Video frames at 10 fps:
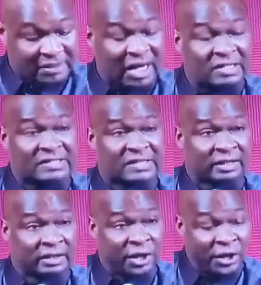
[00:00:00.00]

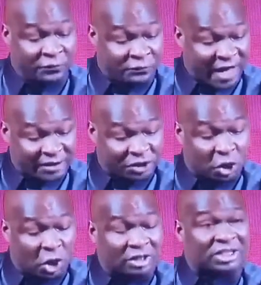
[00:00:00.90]

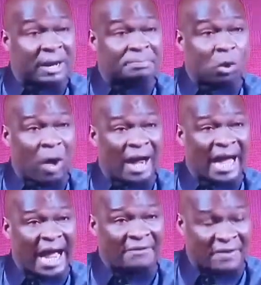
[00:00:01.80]
1 John chapter
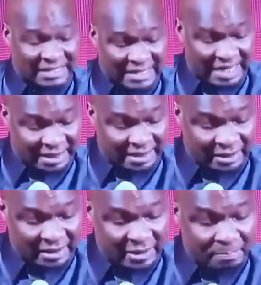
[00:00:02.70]
1 and verse
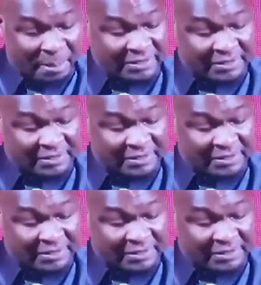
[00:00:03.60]
8.